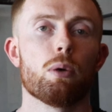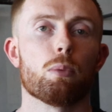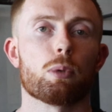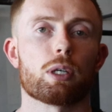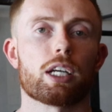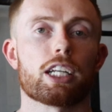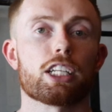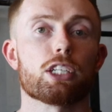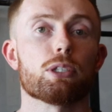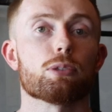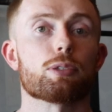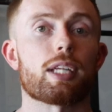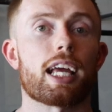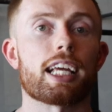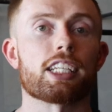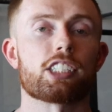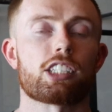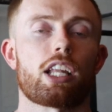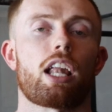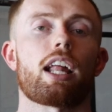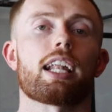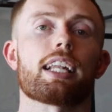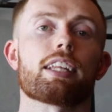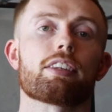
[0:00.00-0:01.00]
We're going to use a
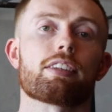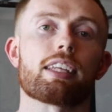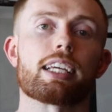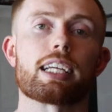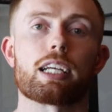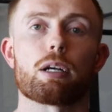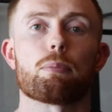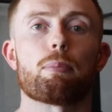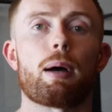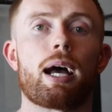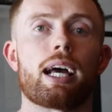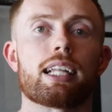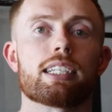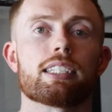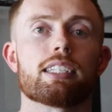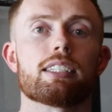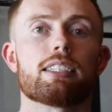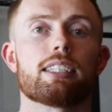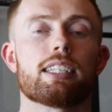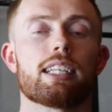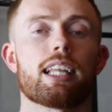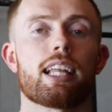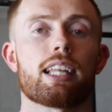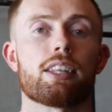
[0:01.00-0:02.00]
slightly thicker
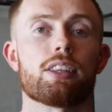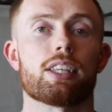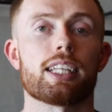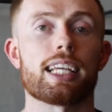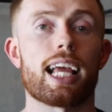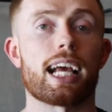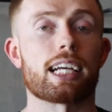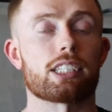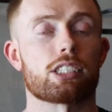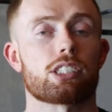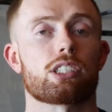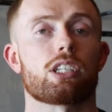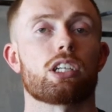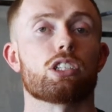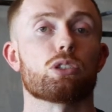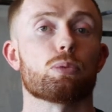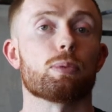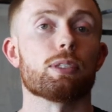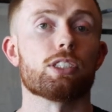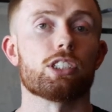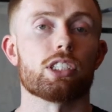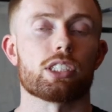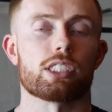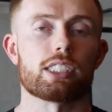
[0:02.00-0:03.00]
band than the exercise
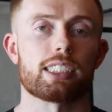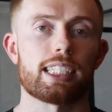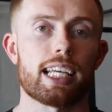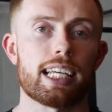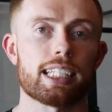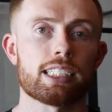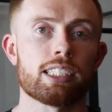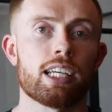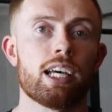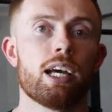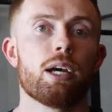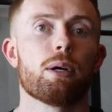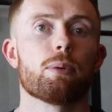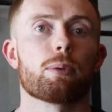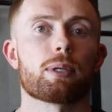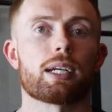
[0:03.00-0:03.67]
we just did.